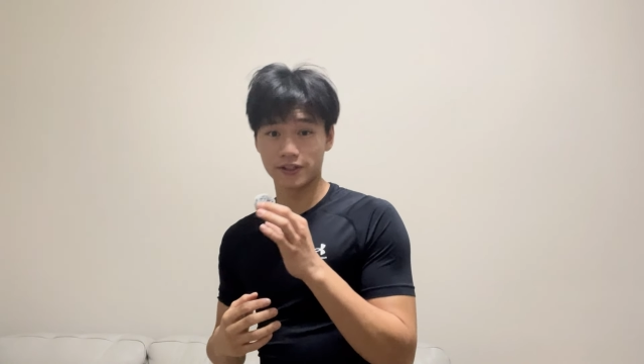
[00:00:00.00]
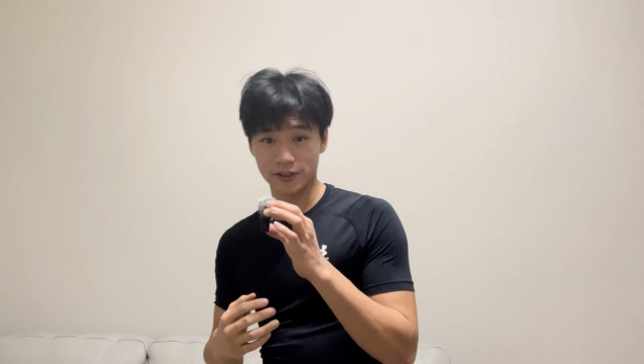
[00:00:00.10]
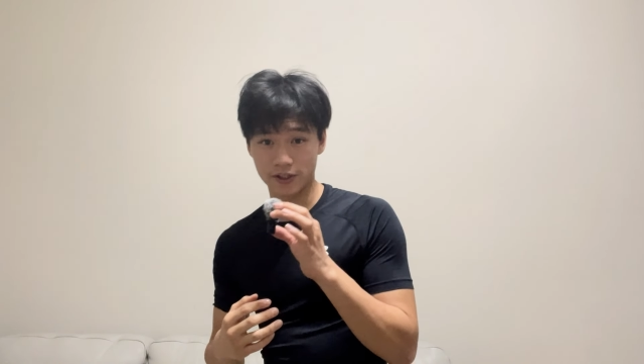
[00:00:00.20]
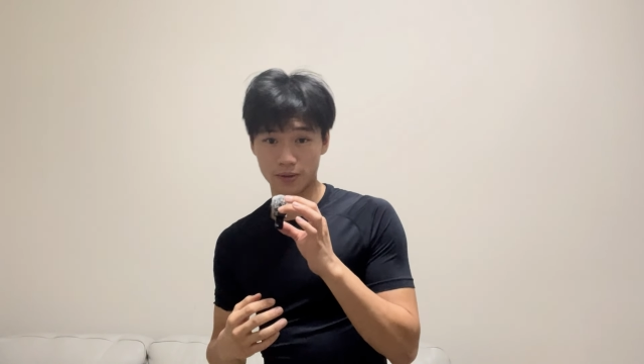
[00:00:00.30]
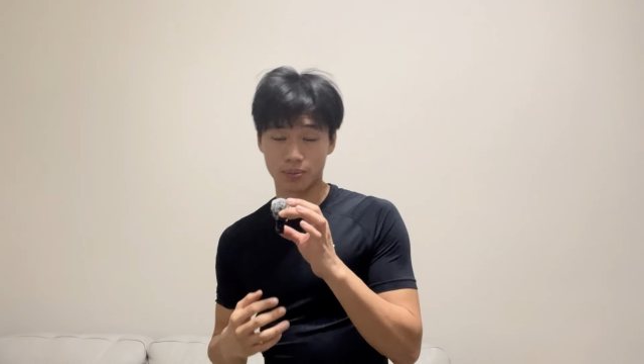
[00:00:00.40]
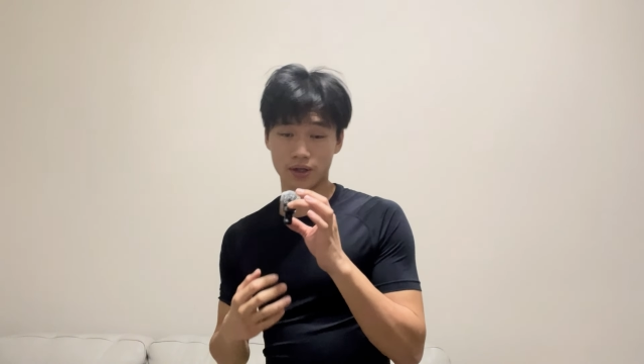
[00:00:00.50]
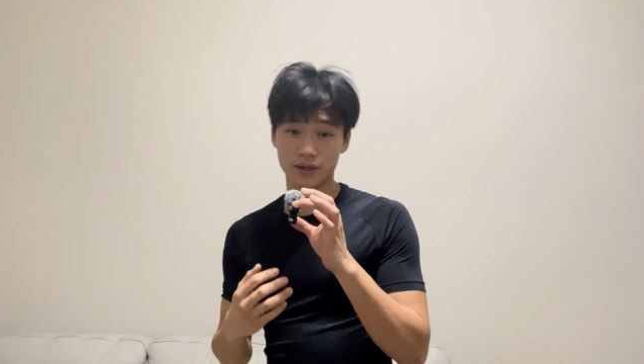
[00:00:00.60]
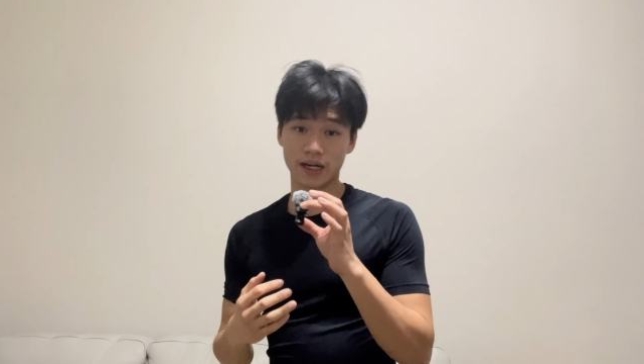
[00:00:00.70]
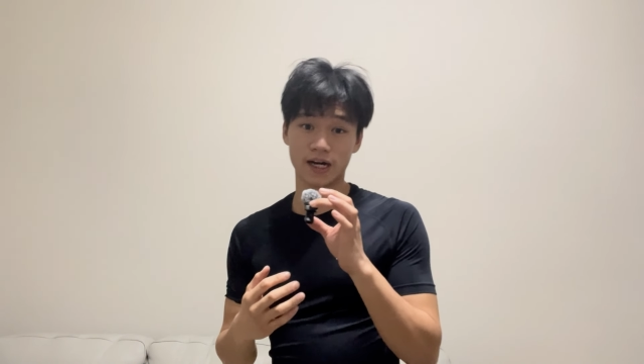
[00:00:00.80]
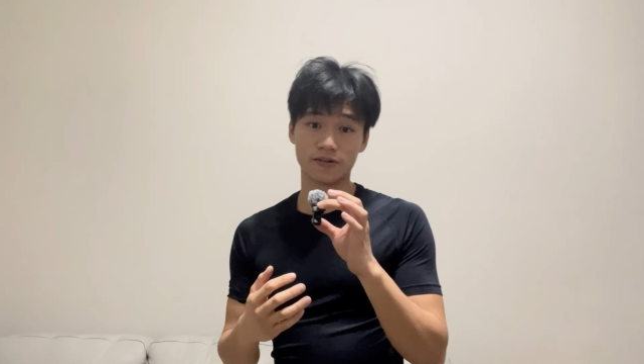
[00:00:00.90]
you're gonna
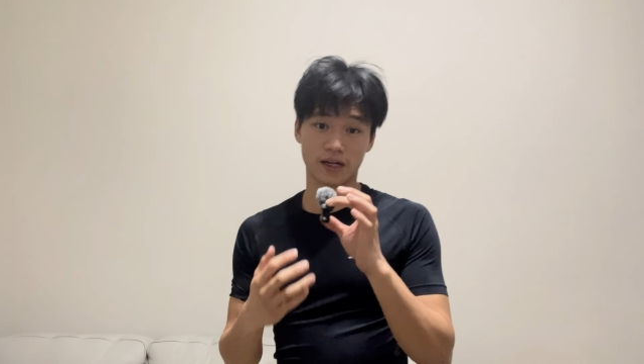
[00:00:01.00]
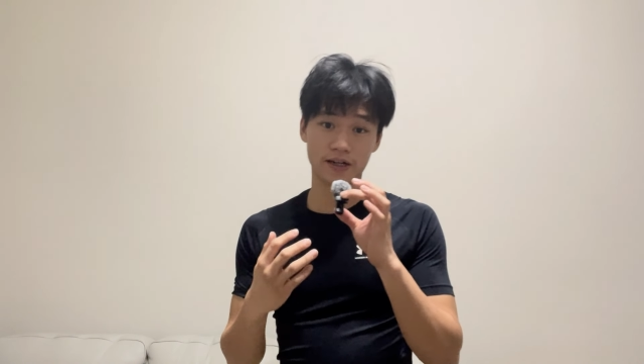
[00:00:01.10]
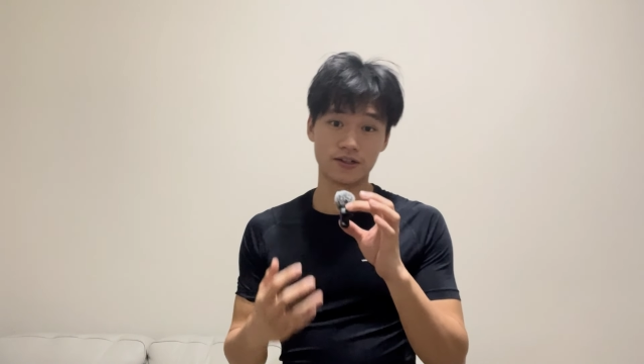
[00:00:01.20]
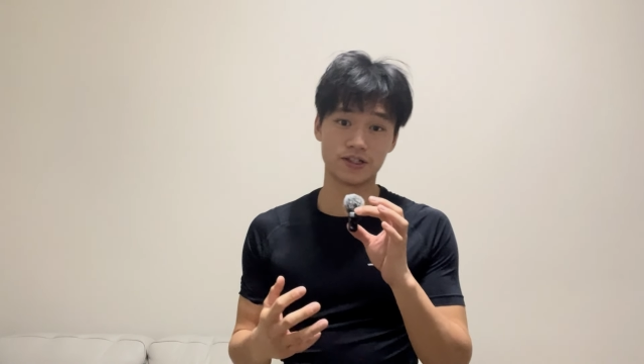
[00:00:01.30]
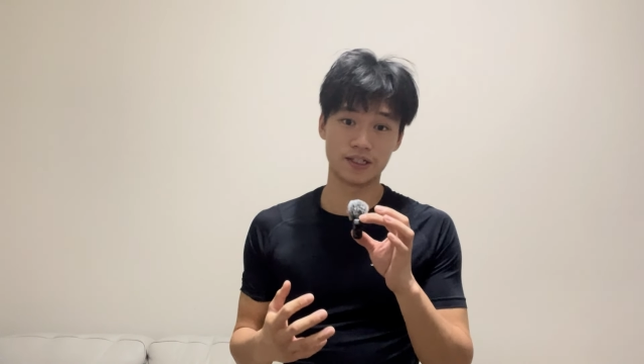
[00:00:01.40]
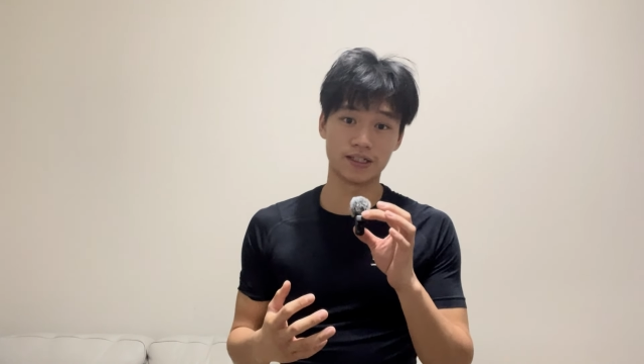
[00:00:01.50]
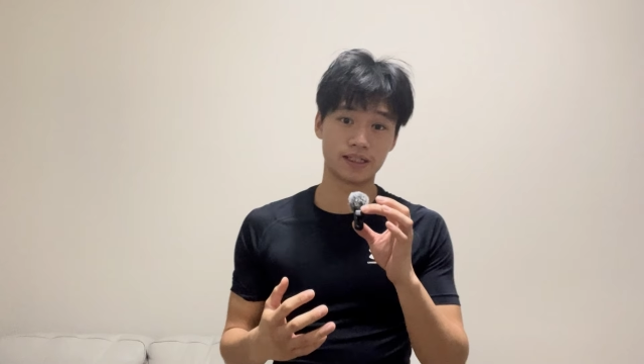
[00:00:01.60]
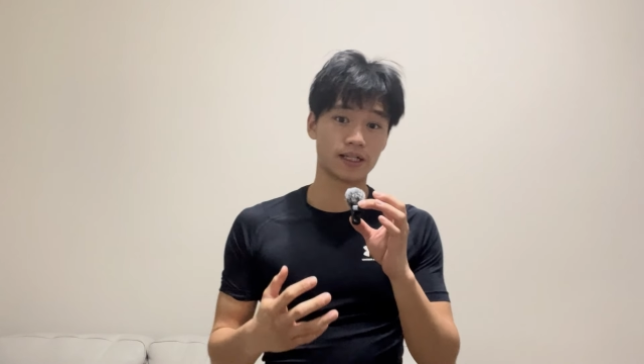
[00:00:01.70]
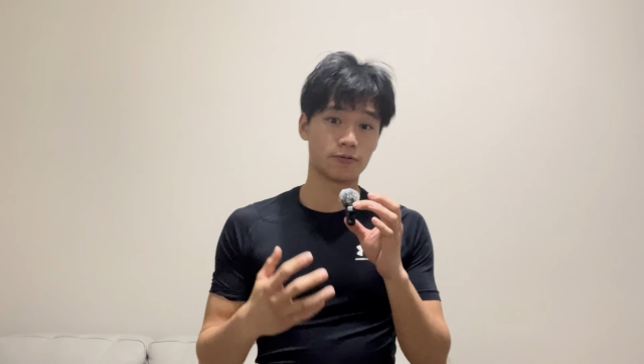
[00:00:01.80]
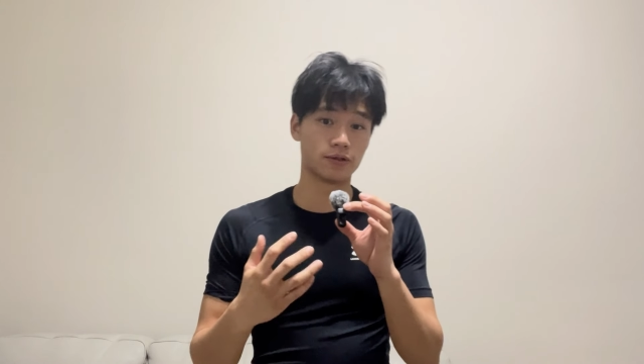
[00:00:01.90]
burn out energy,
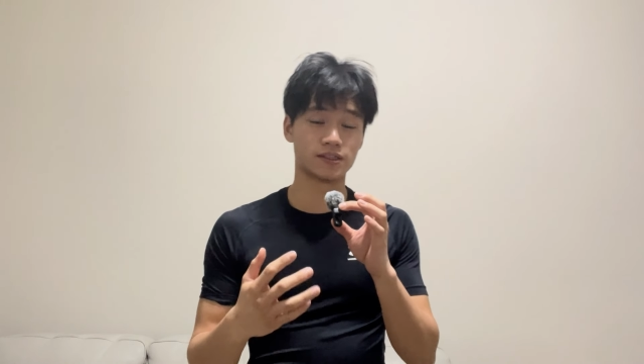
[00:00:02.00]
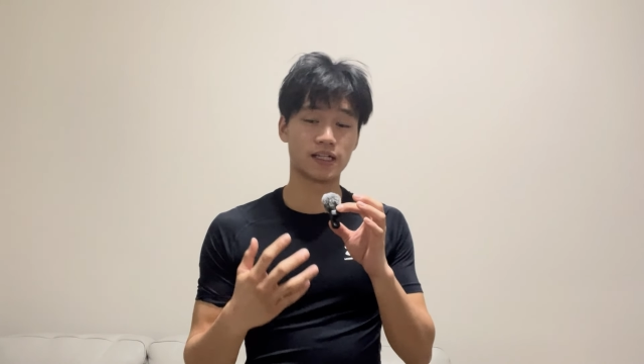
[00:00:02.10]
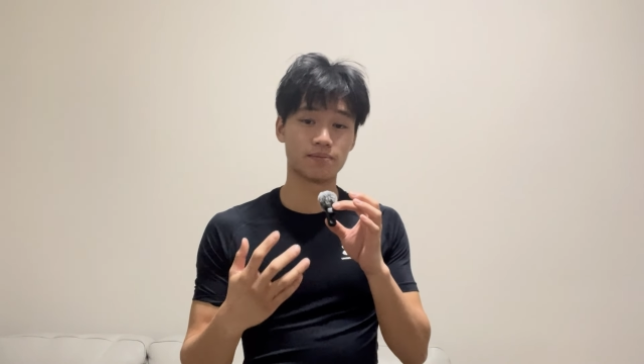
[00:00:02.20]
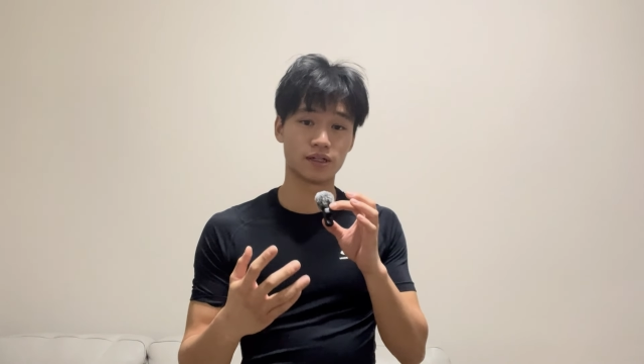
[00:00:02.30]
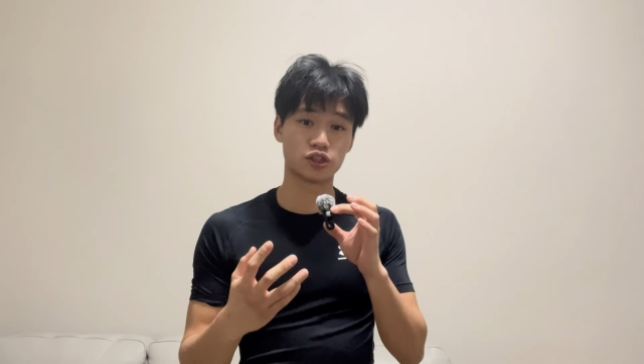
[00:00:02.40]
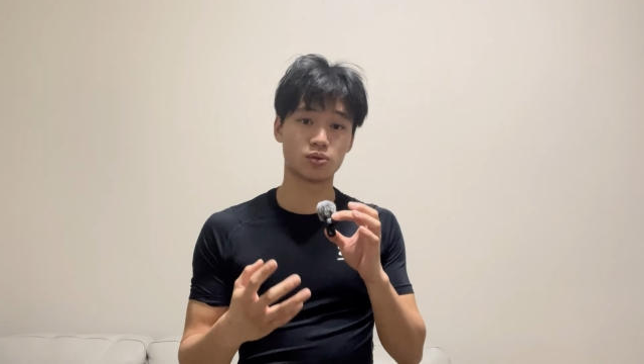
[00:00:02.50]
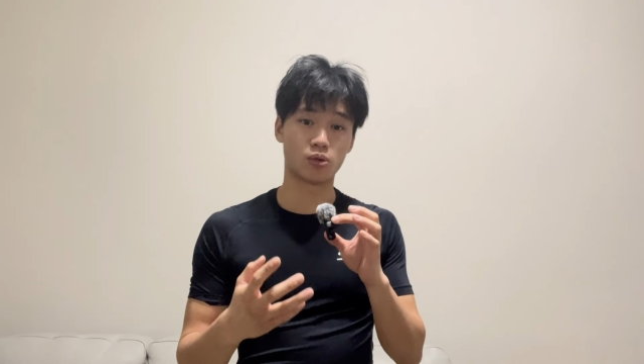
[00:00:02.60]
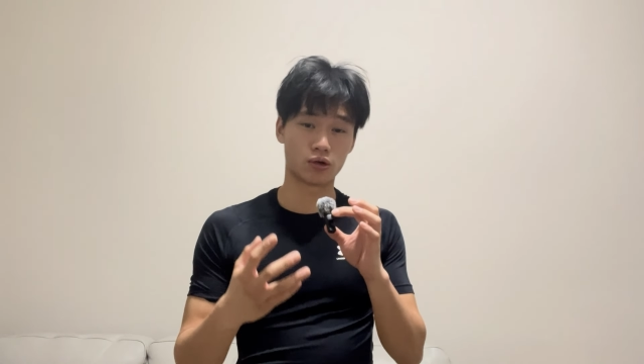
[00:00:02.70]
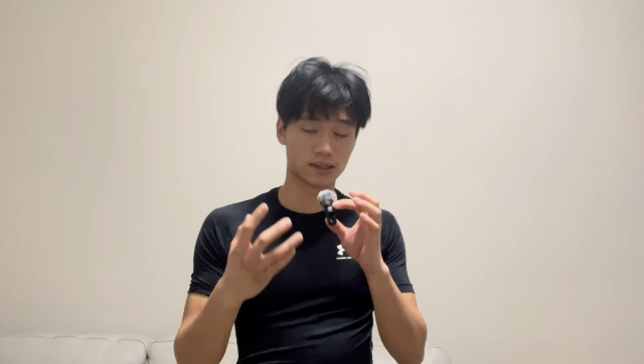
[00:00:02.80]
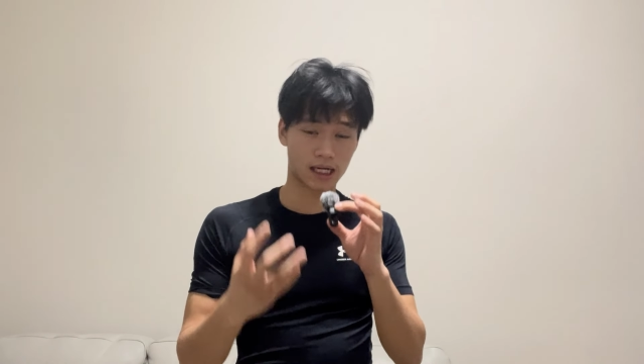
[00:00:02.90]
which then makes you
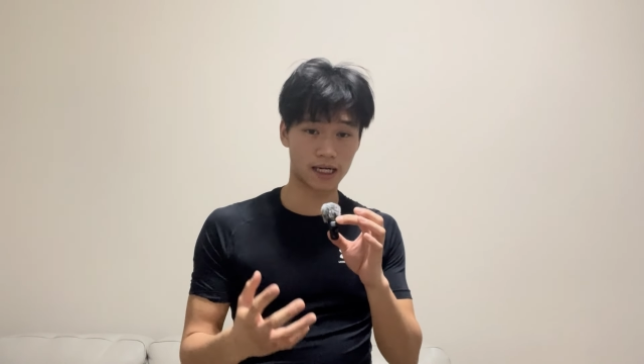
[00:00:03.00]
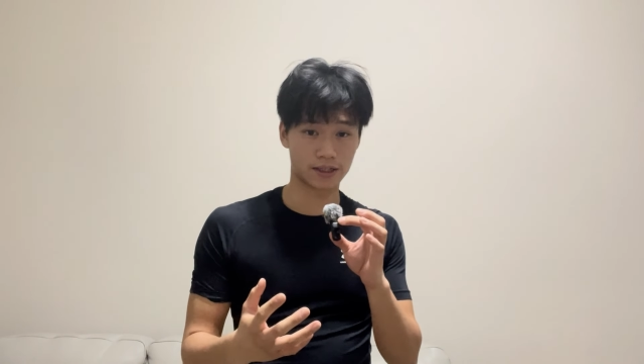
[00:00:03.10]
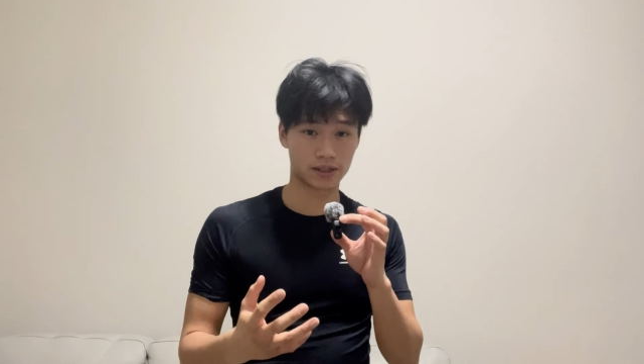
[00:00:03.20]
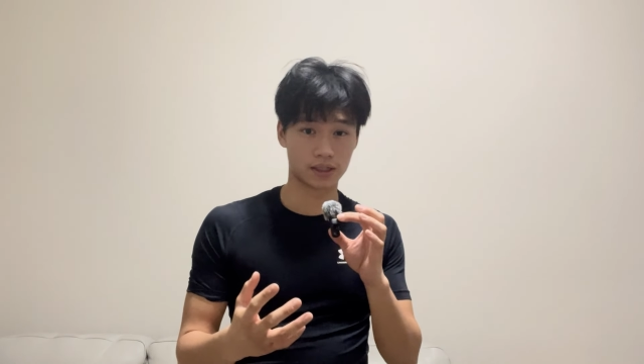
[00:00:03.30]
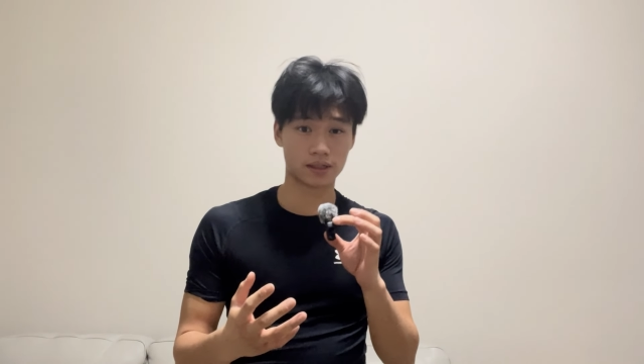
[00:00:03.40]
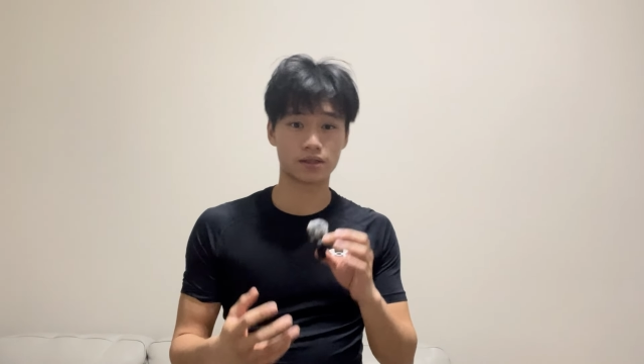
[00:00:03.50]
more tired.